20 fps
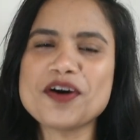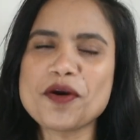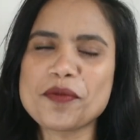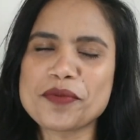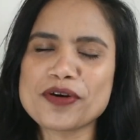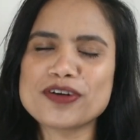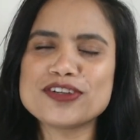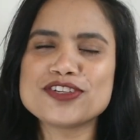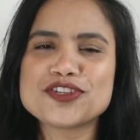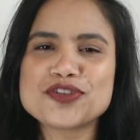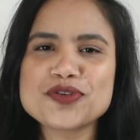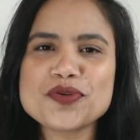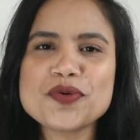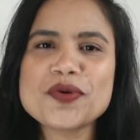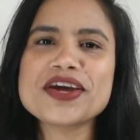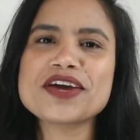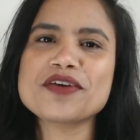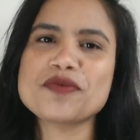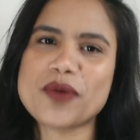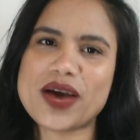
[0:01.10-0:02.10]
hope you're
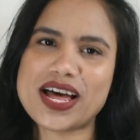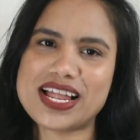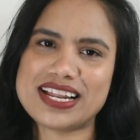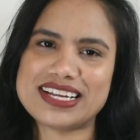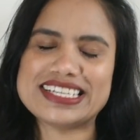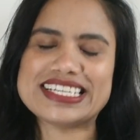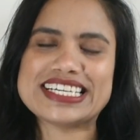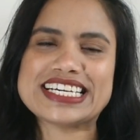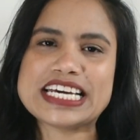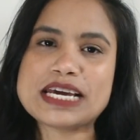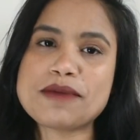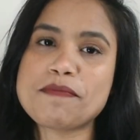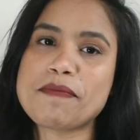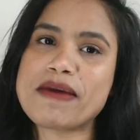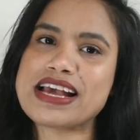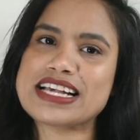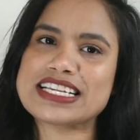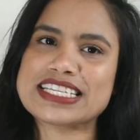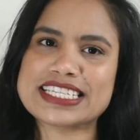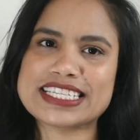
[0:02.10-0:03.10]
doing well and
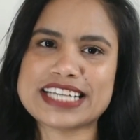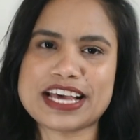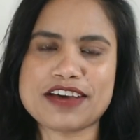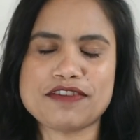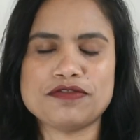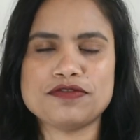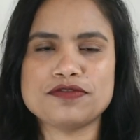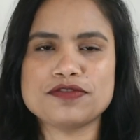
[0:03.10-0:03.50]
keeping safe.